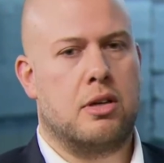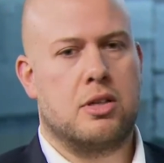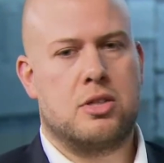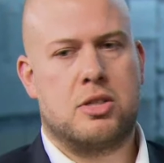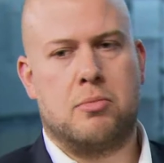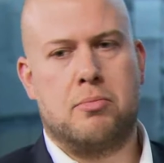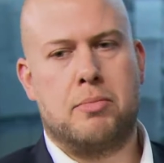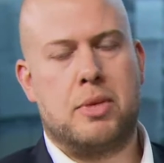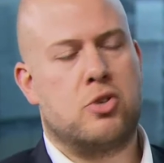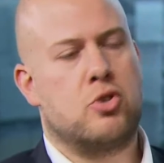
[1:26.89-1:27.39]
As
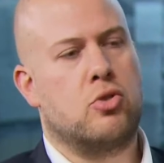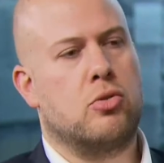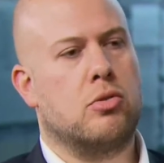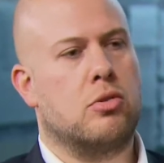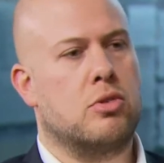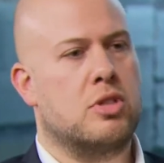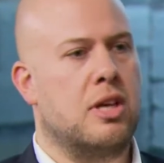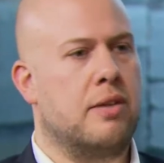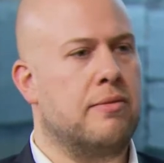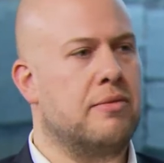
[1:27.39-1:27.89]
you mentioned
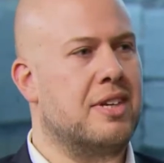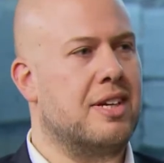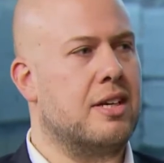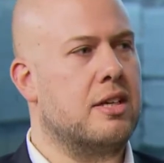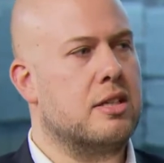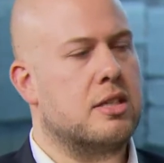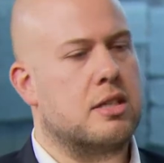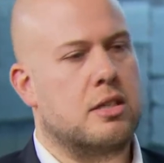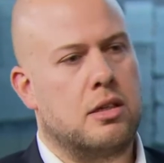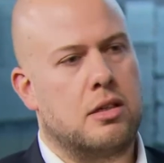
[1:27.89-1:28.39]
yourself, the
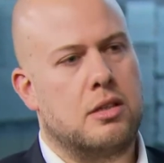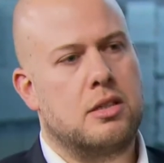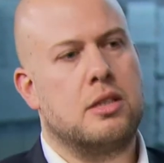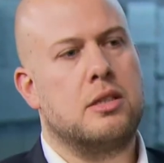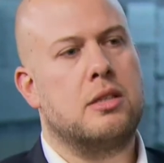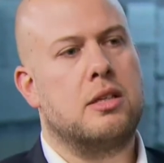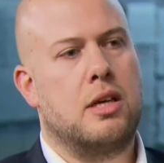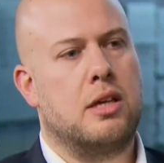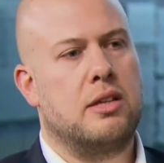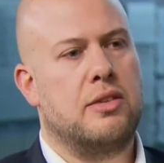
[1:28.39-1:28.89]

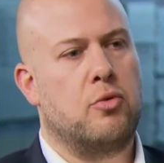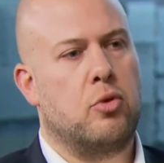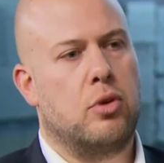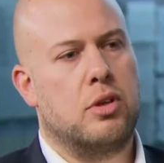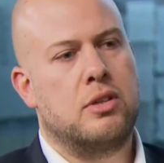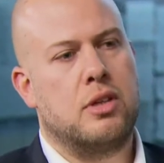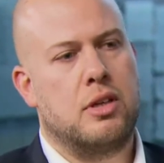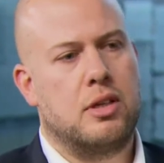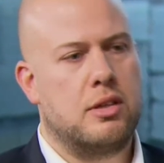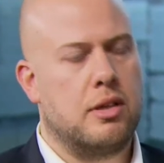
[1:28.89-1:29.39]
uncertainty and the
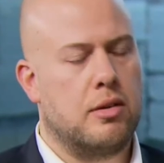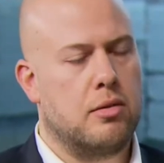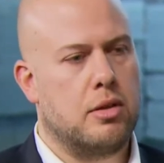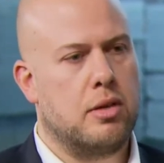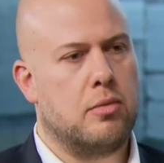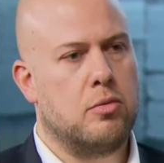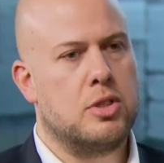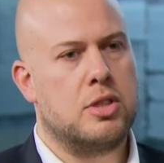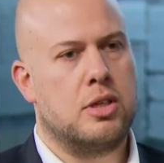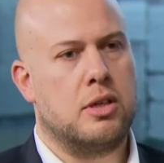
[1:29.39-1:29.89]
volatility
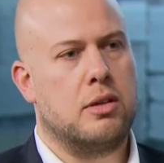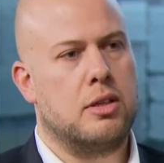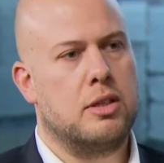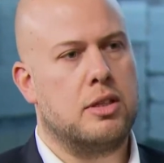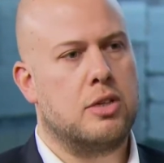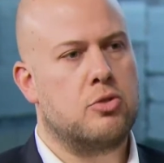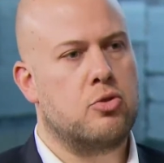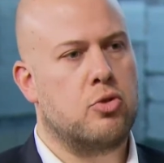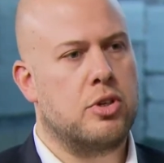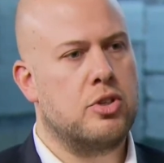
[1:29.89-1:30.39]
that we see in
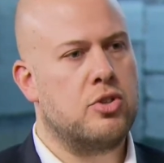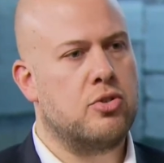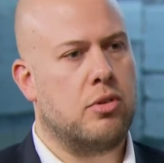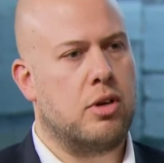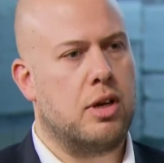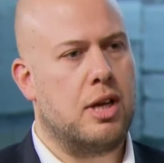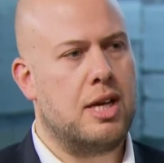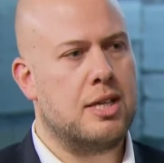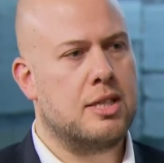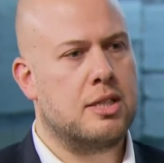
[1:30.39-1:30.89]
the
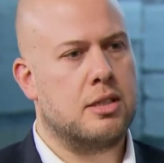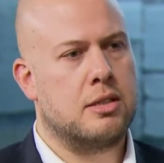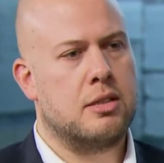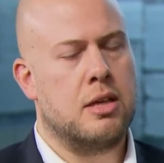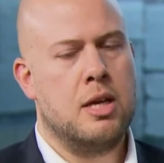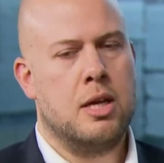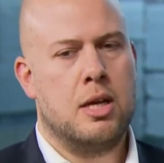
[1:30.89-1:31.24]
traditional asset